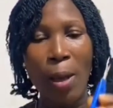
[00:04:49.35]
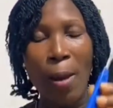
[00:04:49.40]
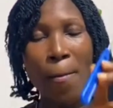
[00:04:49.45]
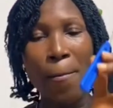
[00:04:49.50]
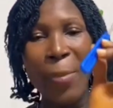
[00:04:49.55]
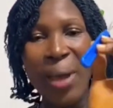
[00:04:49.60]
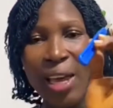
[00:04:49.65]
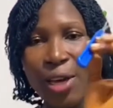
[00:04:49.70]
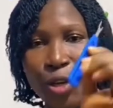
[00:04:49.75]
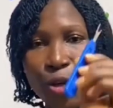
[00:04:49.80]

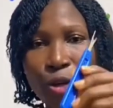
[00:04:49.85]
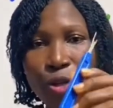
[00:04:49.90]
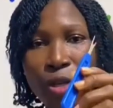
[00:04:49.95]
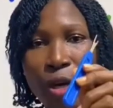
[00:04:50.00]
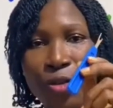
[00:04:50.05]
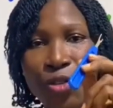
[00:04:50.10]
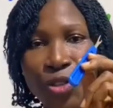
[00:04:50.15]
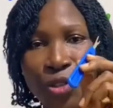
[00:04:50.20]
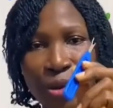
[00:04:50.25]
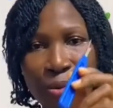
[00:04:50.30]
Make use
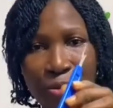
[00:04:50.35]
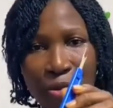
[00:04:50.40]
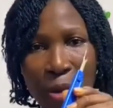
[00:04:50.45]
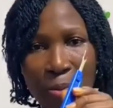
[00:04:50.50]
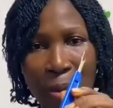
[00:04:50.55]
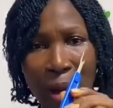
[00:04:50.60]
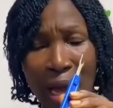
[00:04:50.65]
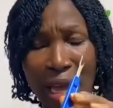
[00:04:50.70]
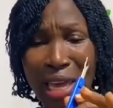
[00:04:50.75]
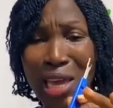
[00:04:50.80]
of seam
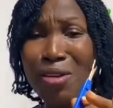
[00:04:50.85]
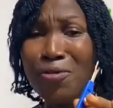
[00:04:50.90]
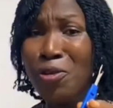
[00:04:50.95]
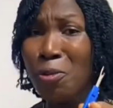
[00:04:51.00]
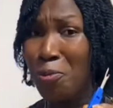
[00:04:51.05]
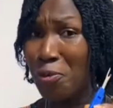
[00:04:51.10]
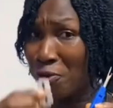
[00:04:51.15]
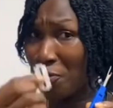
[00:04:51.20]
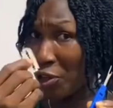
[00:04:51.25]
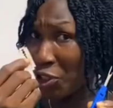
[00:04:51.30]
ripper. Even
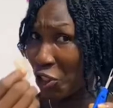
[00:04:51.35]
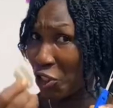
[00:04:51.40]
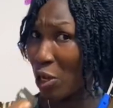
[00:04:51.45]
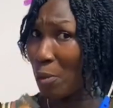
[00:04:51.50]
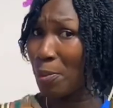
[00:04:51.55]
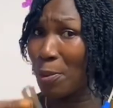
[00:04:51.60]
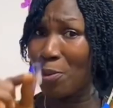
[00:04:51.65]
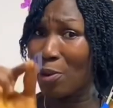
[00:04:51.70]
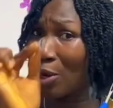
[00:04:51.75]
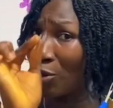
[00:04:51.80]
professional
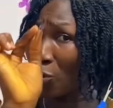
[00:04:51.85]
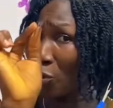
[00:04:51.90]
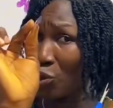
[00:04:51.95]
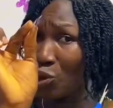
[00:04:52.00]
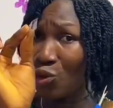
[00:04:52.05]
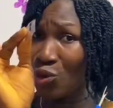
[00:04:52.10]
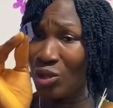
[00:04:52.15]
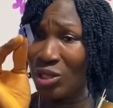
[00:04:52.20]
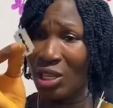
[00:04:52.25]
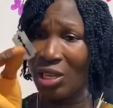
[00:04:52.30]
people are not
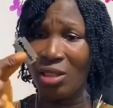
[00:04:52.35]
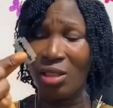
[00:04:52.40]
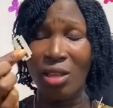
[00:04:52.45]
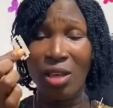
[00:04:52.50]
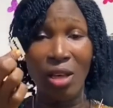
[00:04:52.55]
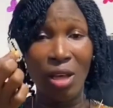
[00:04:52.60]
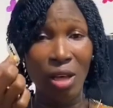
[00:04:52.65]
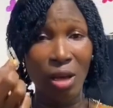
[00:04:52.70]
using